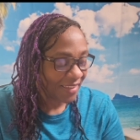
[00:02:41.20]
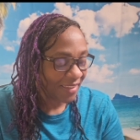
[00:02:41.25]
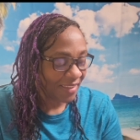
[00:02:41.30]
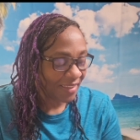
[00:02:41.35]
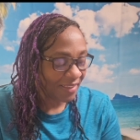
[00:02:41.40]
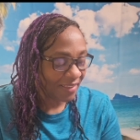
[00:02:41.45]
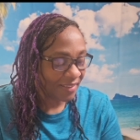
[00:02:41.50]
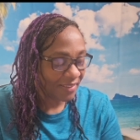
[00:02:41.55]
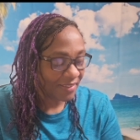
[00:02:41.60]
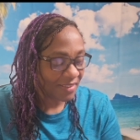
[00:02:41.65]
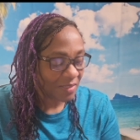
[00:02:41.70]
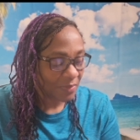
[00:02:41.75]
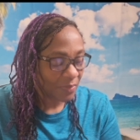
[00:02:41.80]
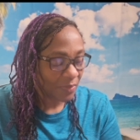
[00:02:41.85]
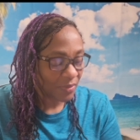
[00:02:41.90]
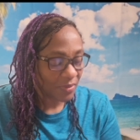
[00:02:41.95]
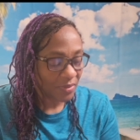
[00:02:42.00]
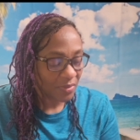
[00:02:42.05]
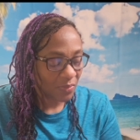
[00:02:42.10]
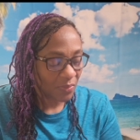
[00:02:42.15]
yeah this
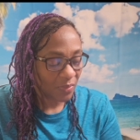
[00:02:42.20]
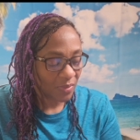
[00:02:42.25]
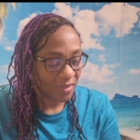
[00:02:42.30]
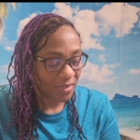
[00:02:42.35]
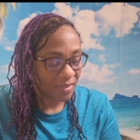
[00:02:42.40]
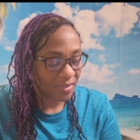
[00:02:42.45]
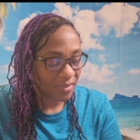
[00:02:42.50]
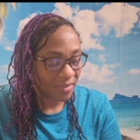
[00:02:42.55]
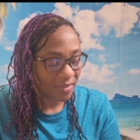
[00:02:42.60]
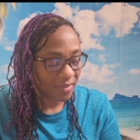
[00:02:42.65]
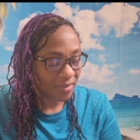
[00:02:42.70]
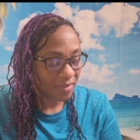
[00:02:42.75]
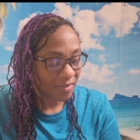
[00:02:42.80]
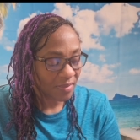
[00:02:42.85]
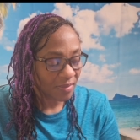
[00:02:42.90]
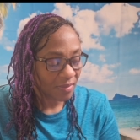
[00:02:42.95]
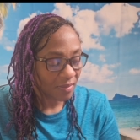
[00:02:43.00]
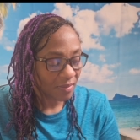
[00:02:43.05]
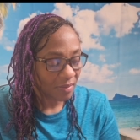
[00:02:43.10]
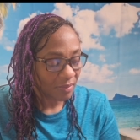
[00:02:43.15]
person
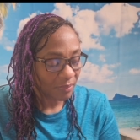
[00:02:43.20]
was